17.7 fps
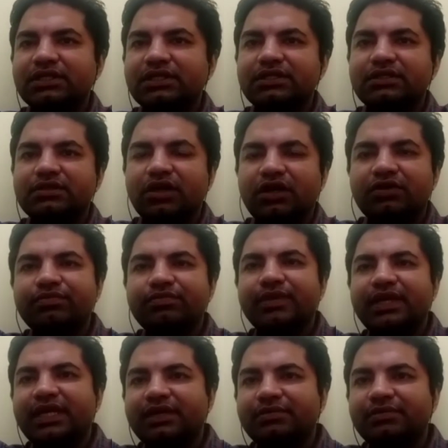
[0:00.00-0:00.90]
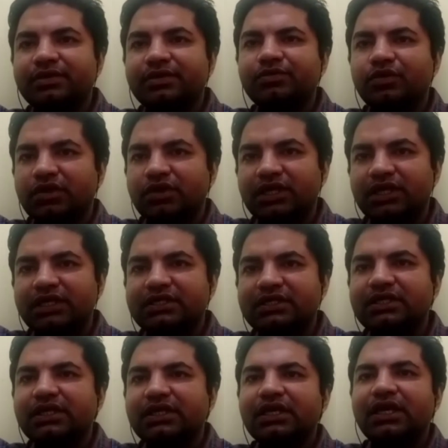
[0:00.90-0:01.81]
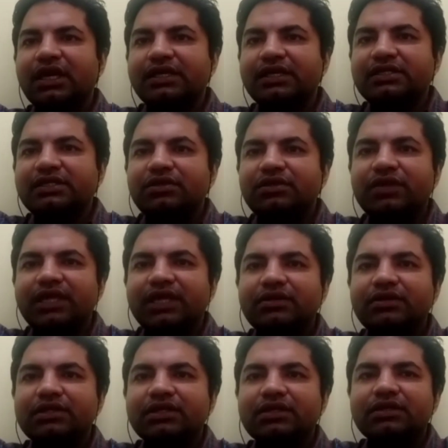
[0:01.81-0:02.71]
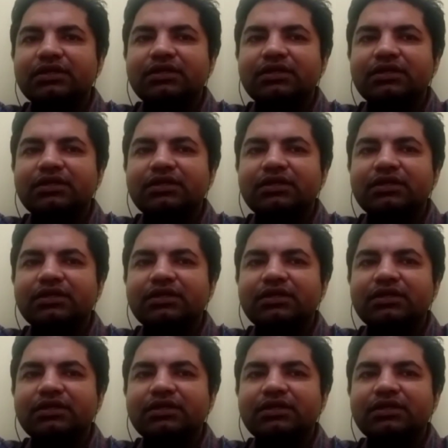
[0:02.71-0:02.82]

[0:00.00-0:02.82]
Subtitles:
It's off my table, more or less. I just look into the